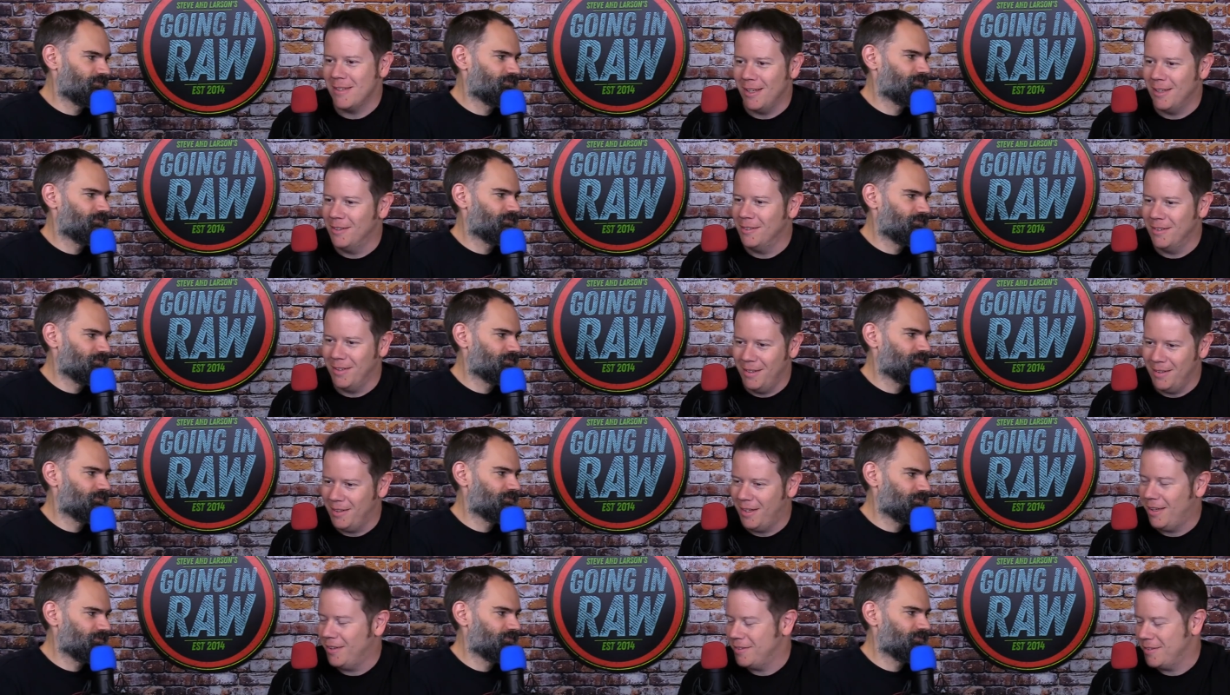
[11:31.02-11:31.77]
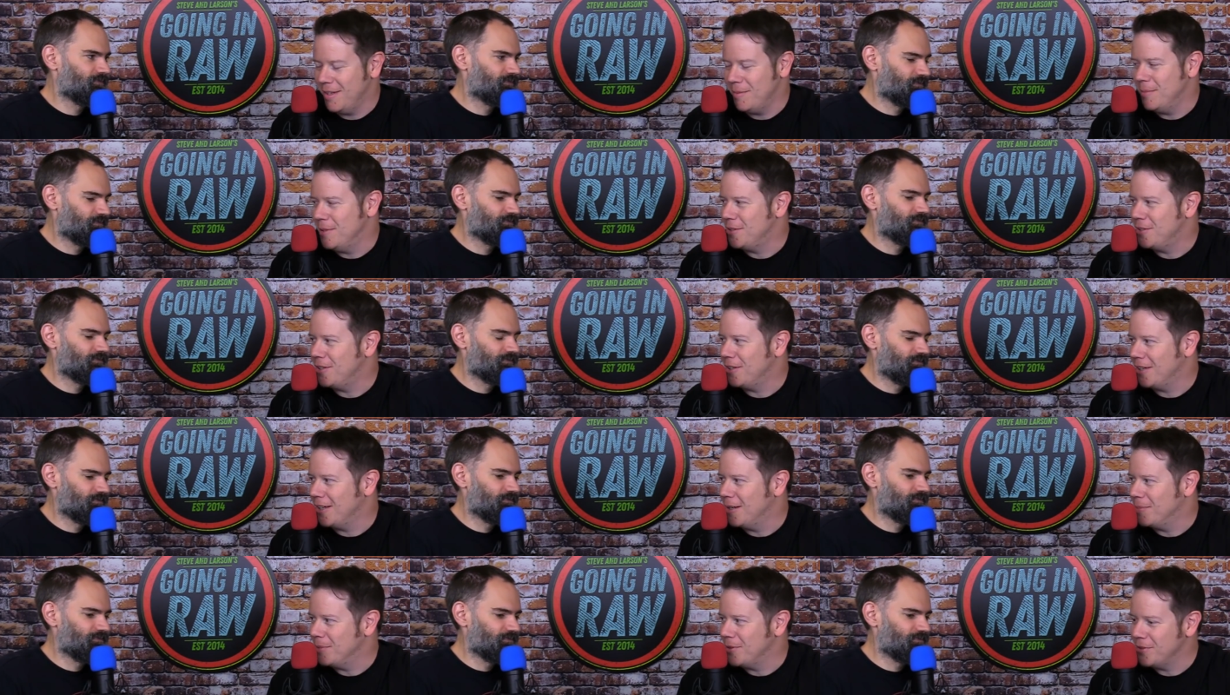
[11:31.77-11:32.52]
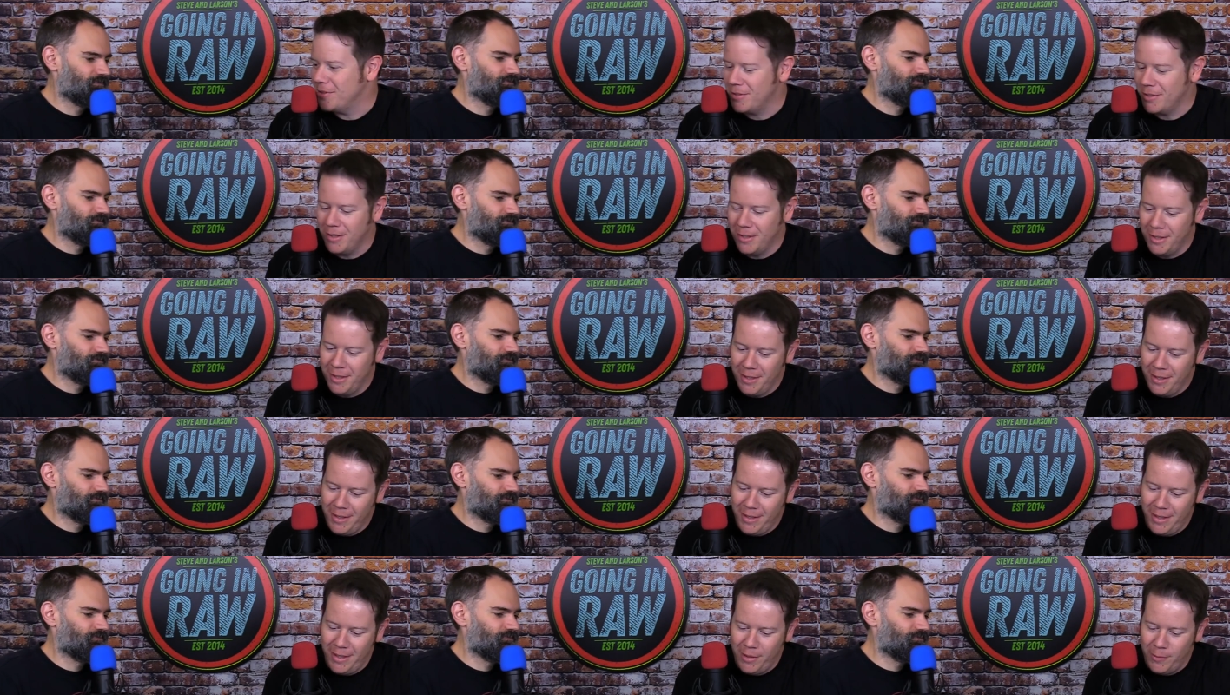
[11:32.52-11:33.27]
Speaker 1: I'll, I'll say mission accomplished.
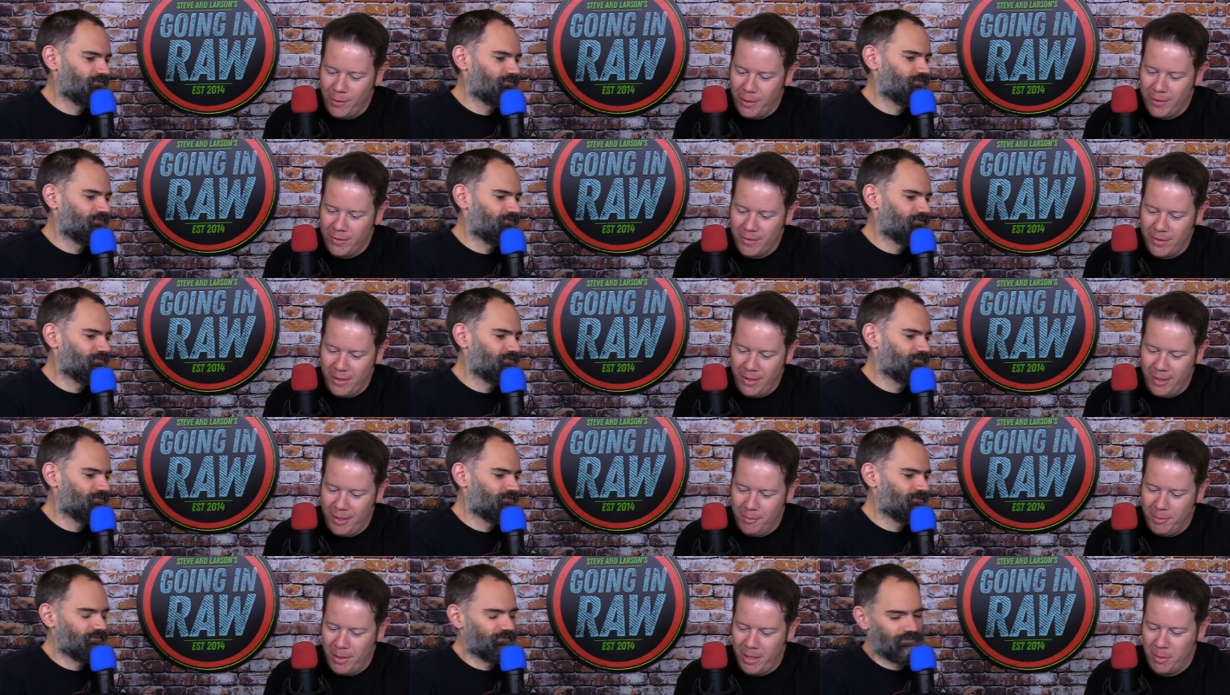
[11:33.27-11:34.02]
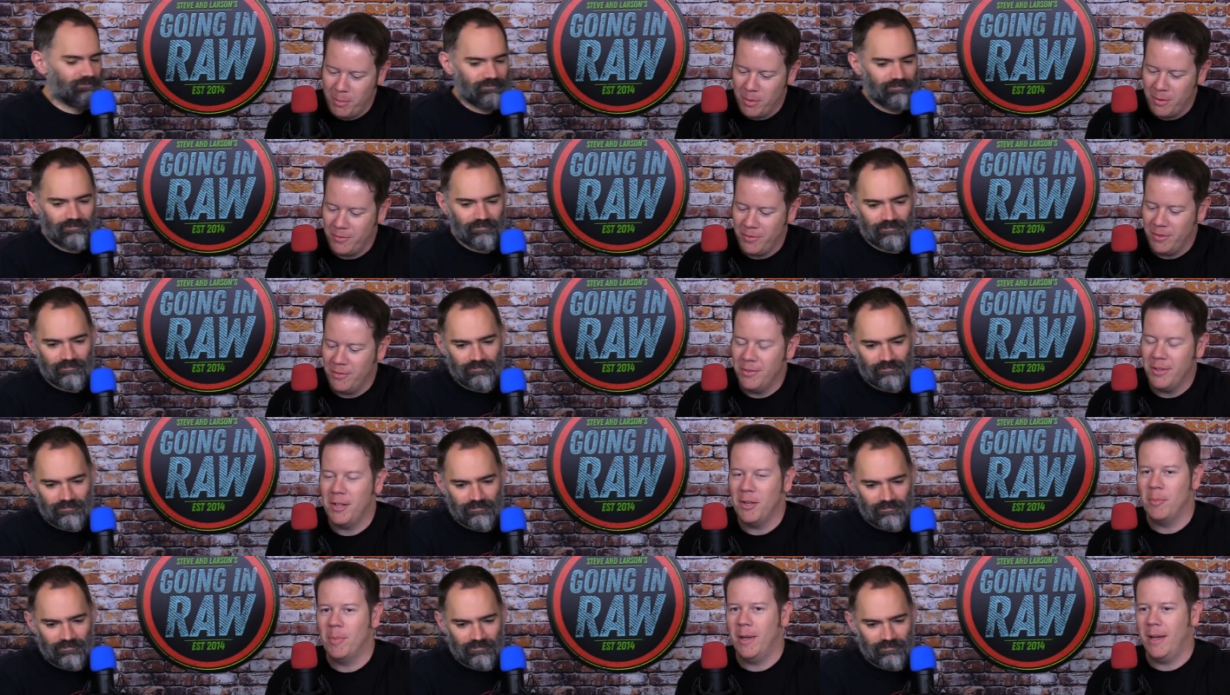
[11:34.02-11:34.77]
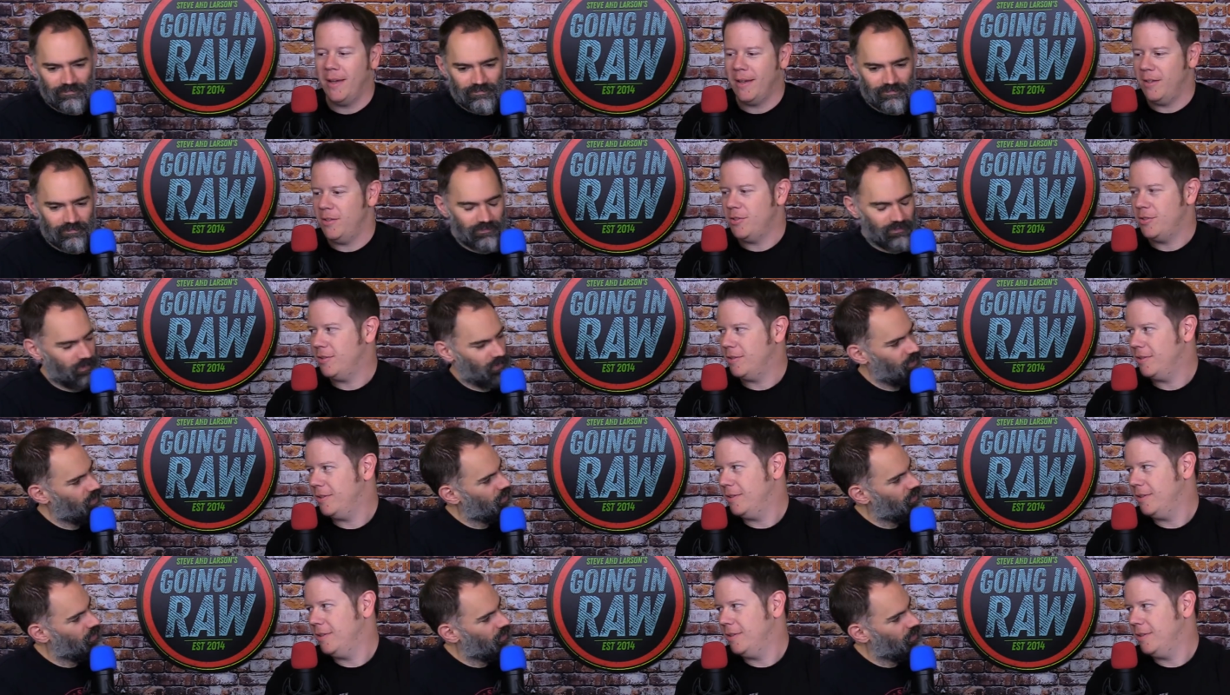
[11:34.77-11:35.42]
Anyways, uh, Buddy Murphy video package.